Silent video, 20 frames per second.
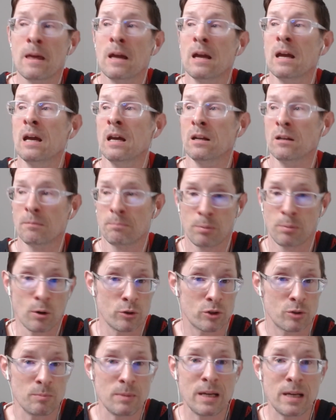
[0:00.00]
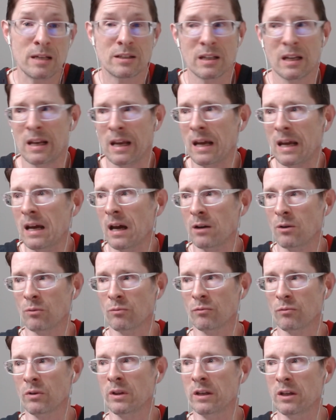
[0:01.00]
and approached me and said, hey, I
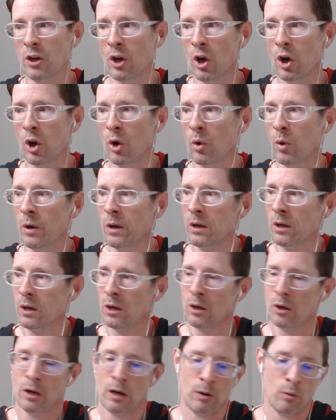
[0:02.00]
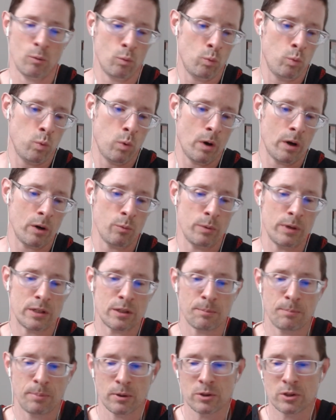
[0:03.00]
don't really know, what are we
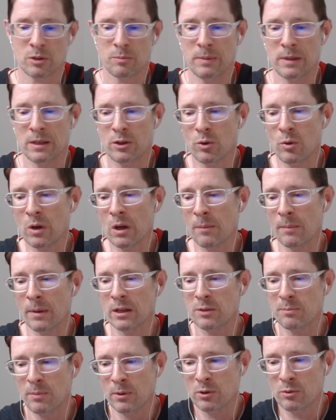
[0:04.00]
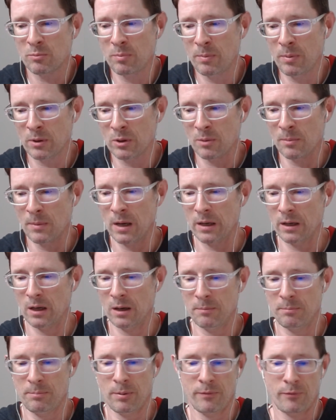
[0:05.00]
supposed to be doing? Am I supposed to put them on
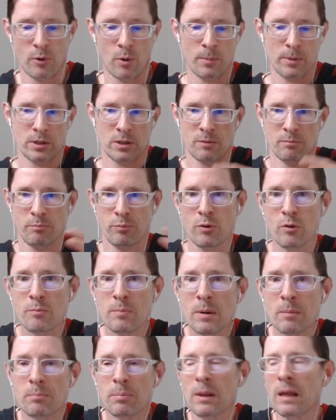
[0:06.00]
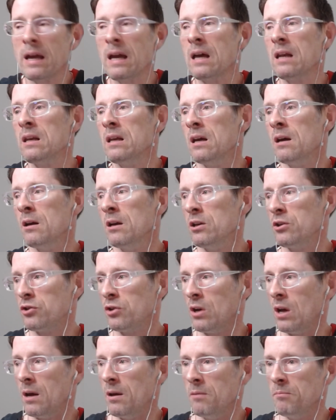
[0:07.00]
a performance improvement plan?
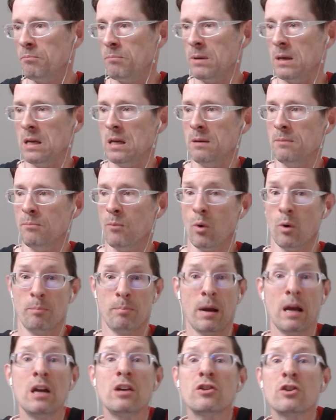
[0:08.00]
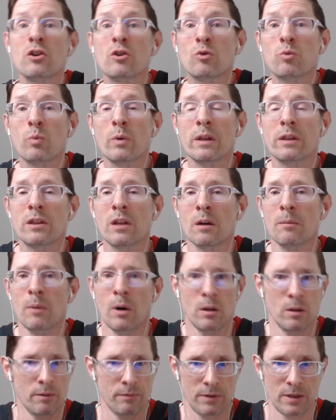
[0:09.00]
Should I be more patient with them?
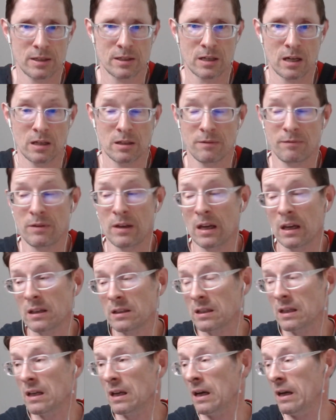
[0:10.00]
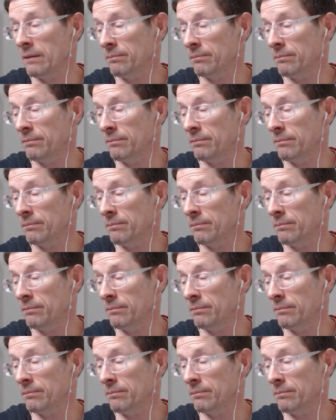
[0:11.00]
All of these kinds of things. And